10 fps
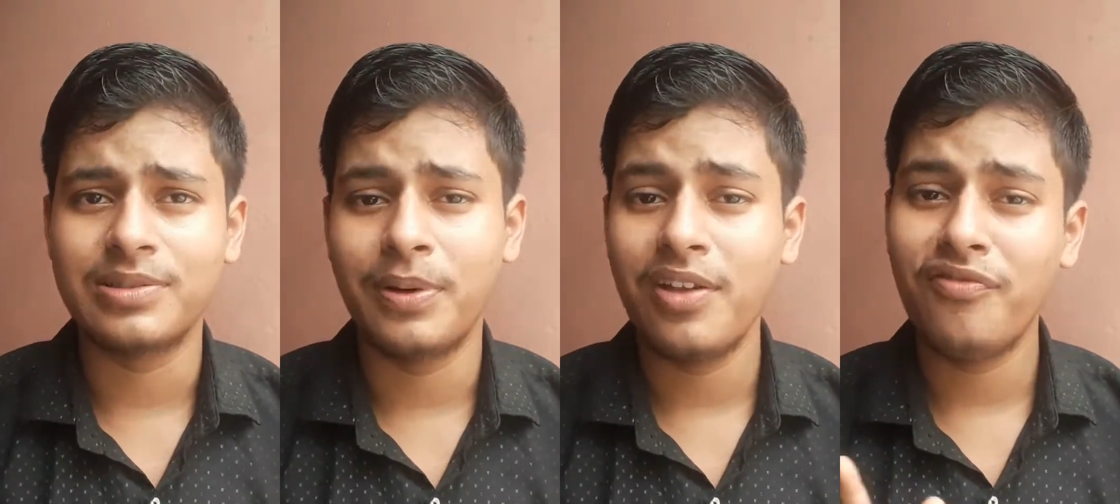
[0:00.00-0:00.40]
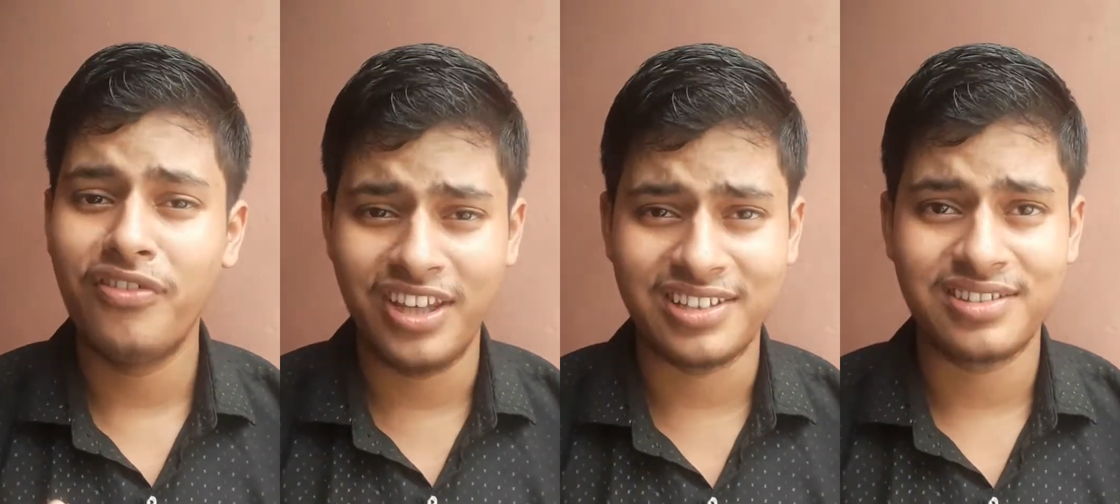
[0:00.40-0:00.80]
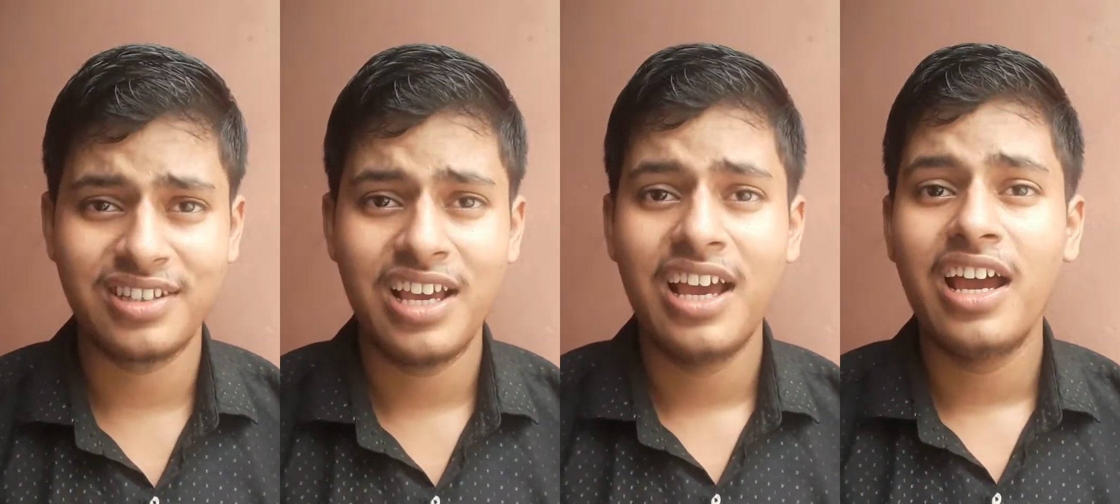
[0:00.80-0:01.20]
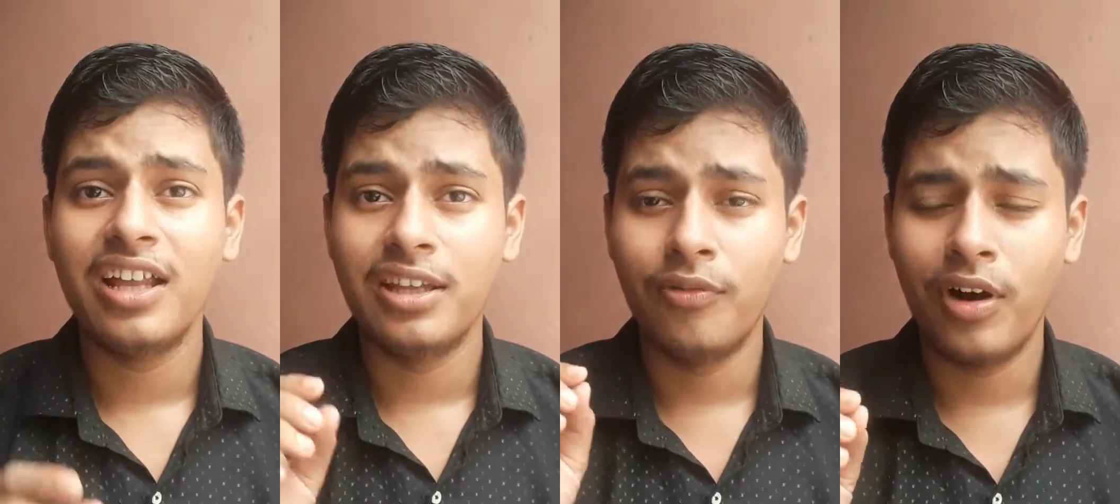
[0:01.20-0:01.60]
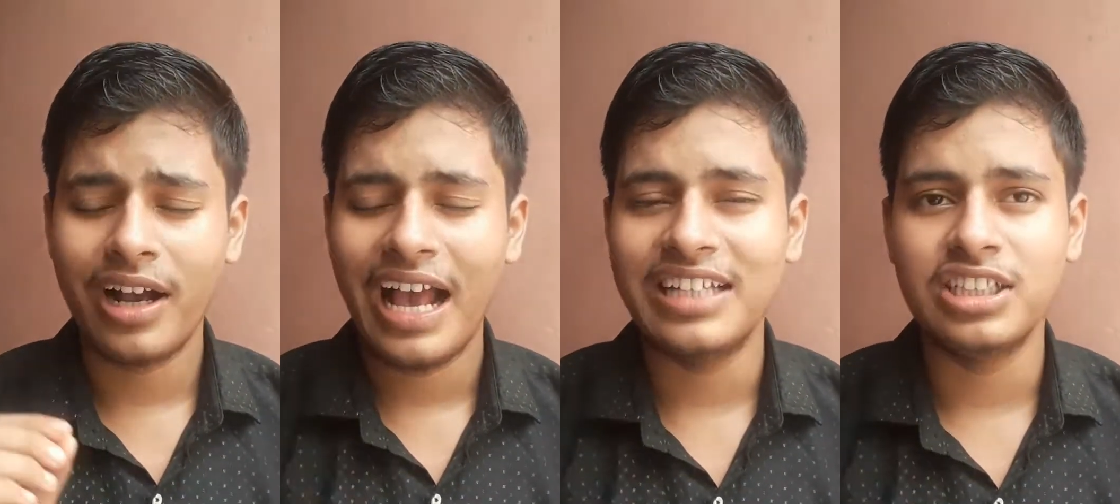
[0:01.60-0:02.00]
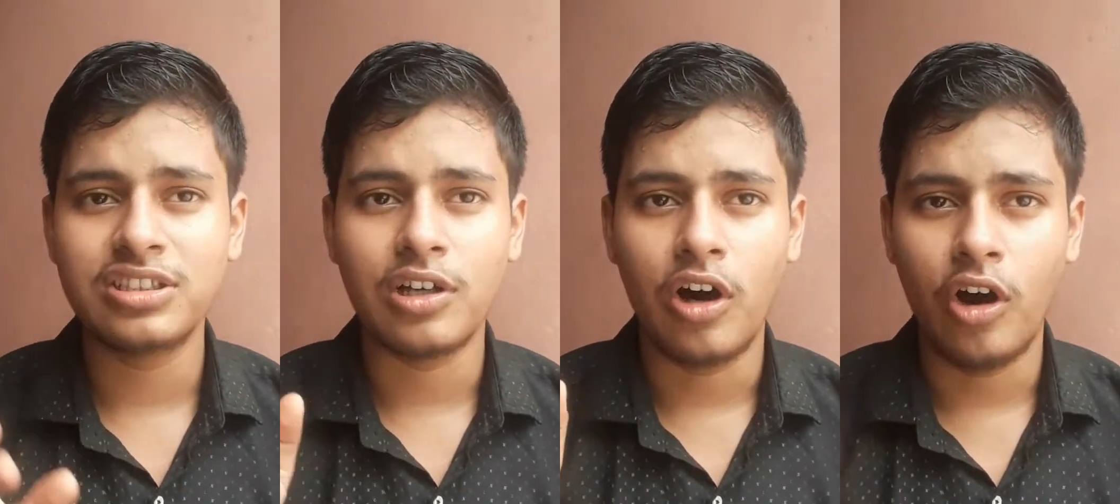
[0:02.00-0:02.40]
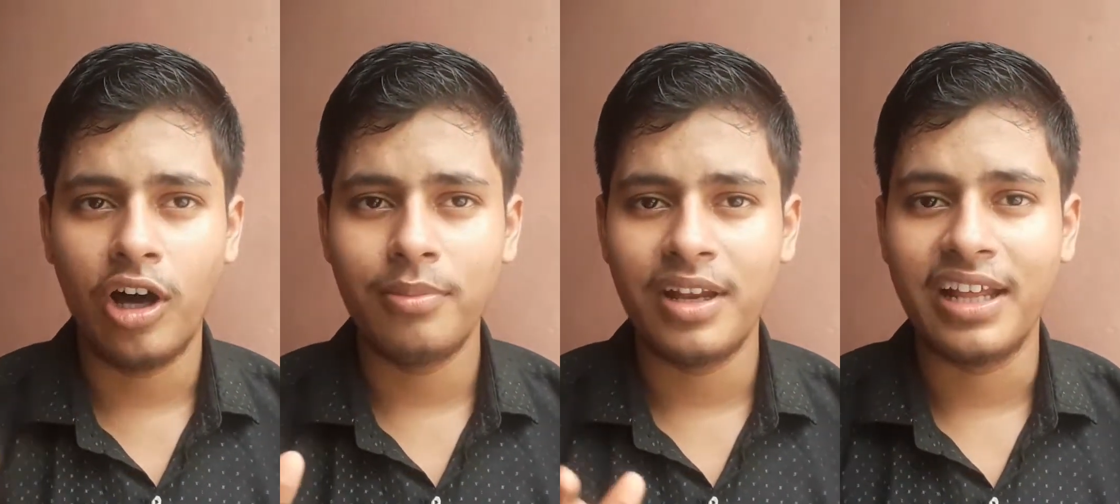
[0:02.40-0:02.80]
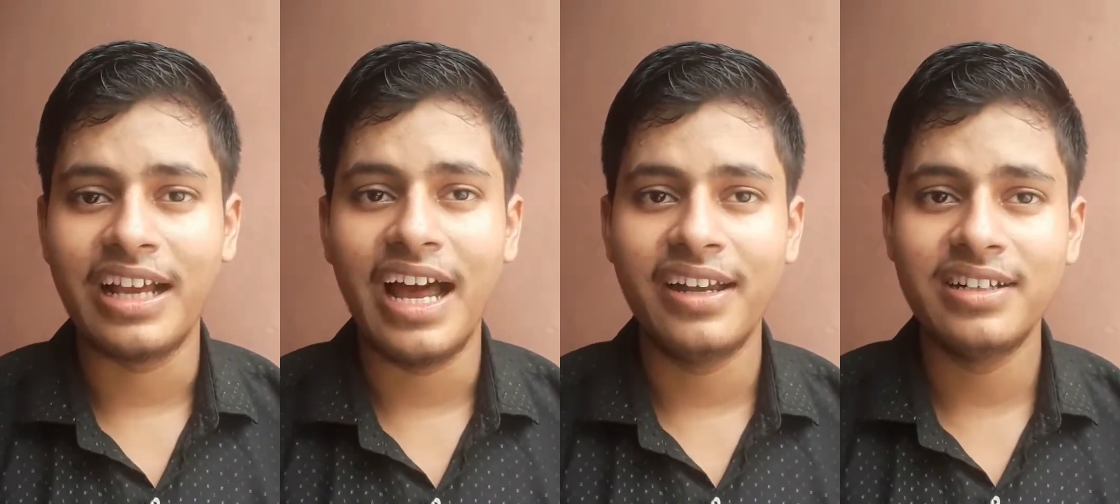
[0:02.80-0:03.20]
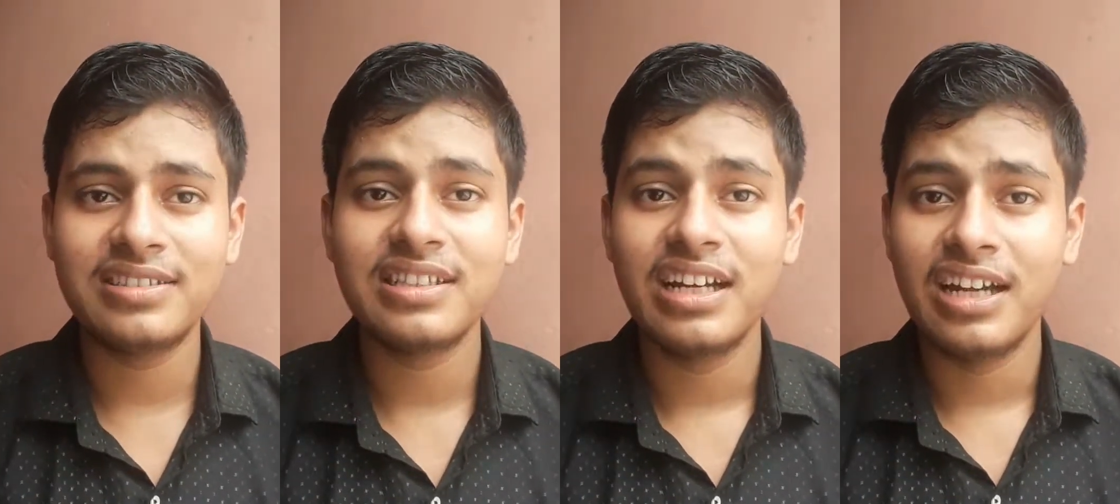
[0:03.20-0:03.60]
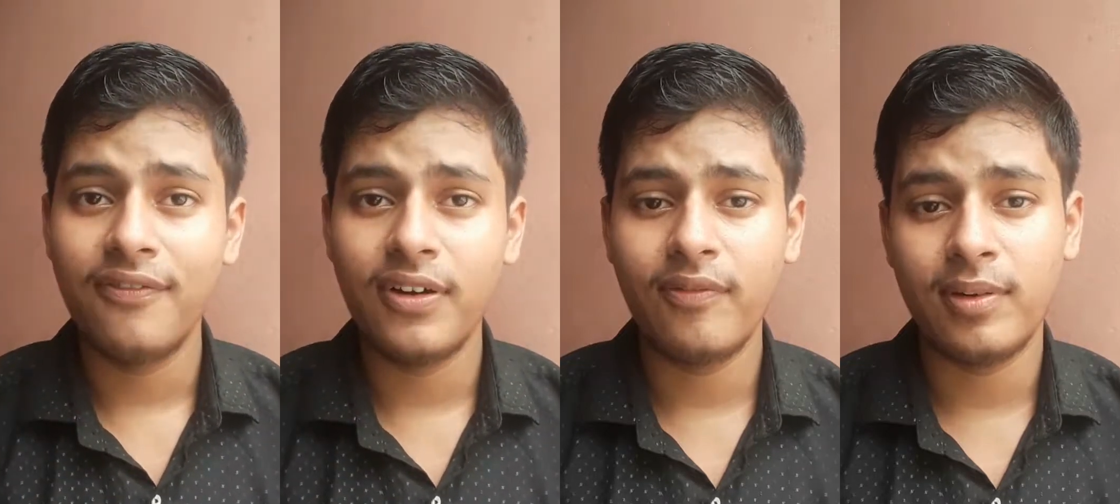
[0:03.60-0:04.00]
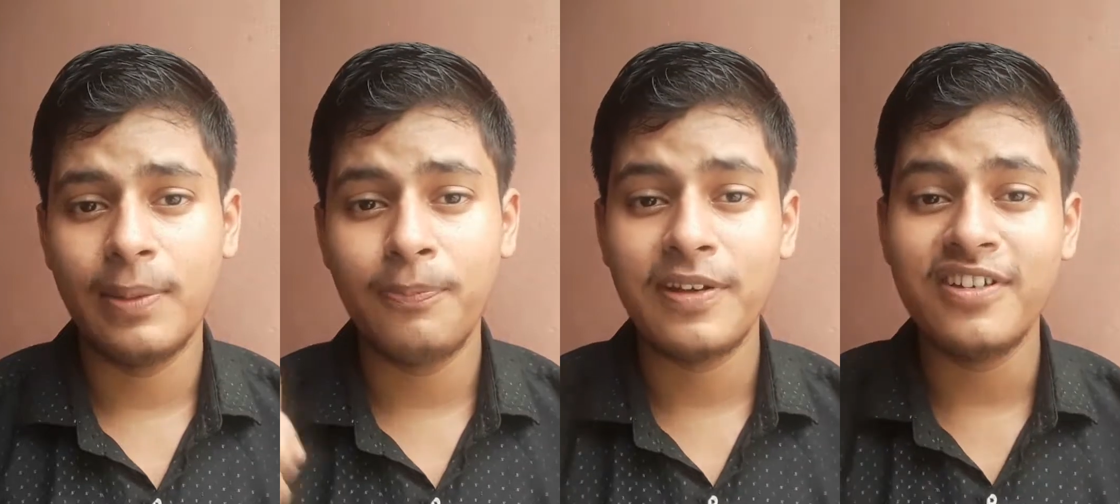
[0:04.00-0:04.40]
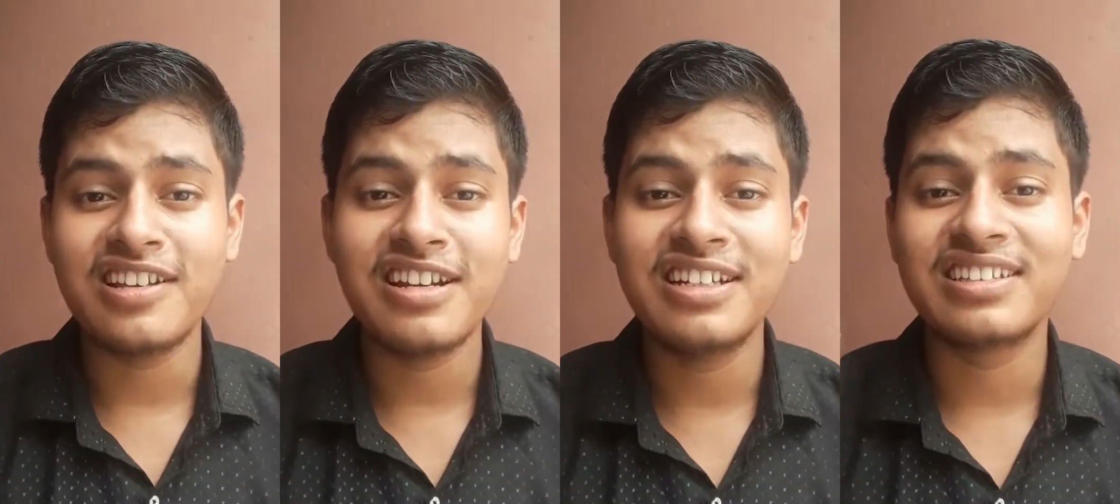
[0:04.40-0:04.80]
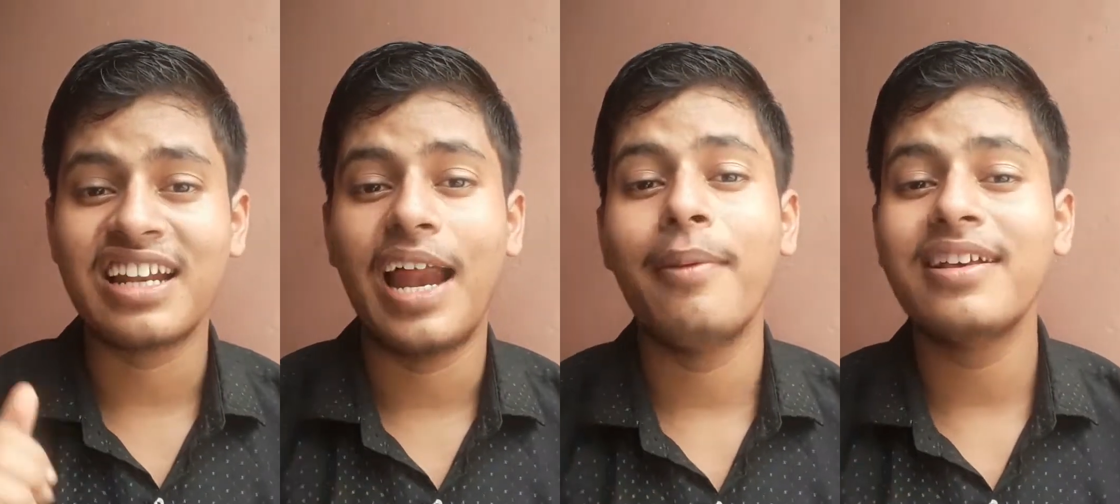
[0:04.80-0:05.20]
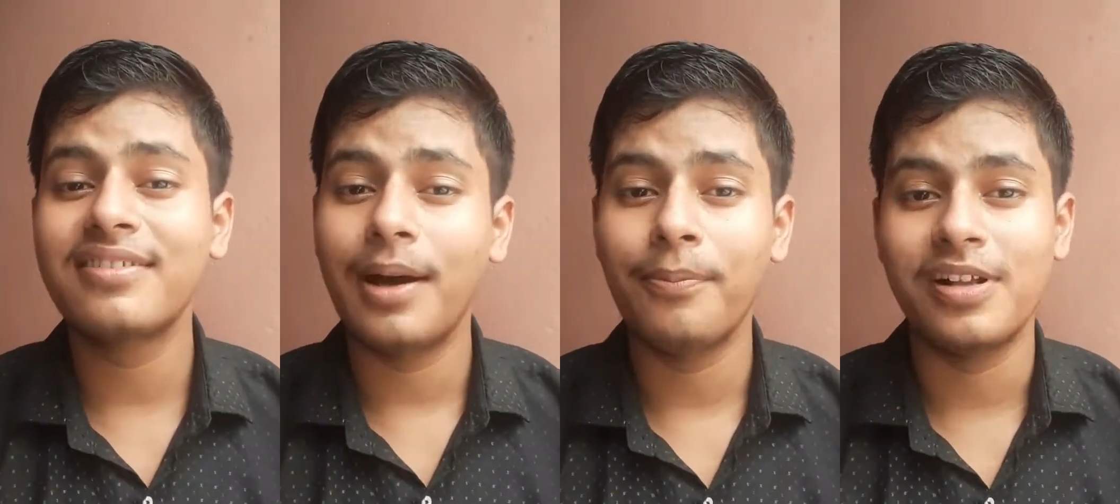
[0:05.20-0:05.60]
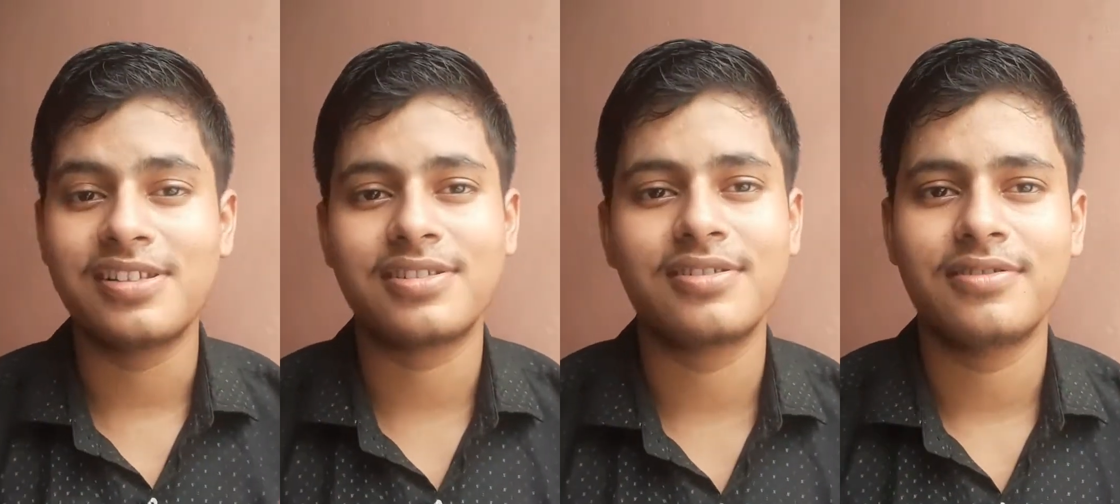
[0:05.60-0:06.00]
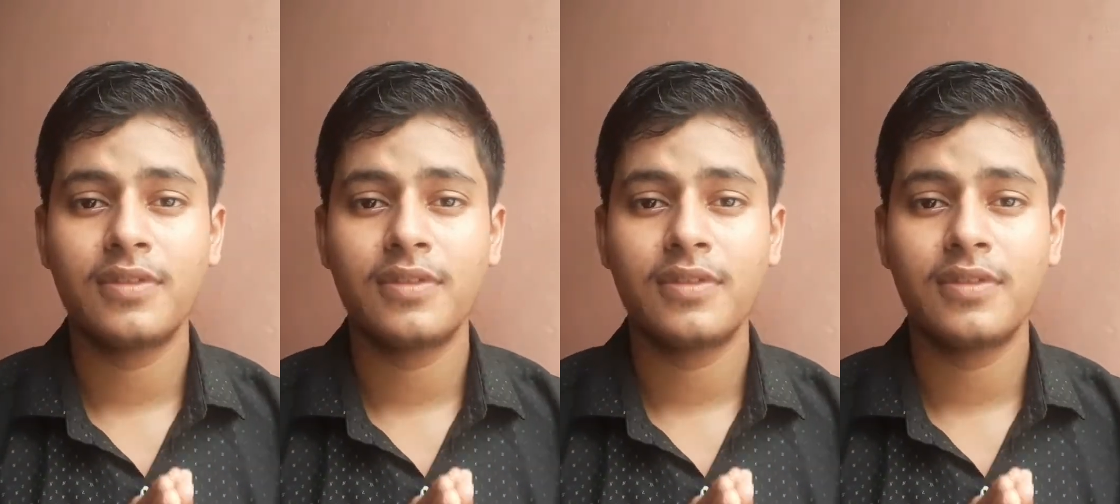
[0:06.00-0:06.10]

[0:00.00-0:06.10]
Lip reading: But in physics, the work has its own meaning and it's different from the previously described examples.